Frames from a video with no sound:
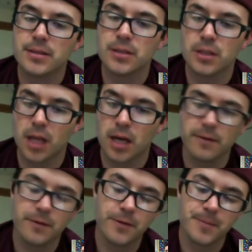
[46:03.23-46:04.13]
to
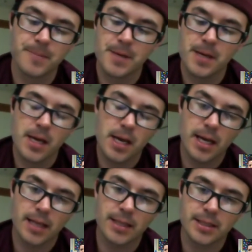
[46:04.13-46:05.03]
love.
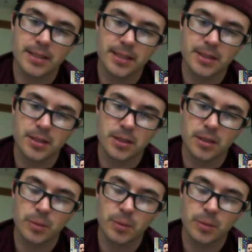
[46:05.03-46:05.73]
I just think it's a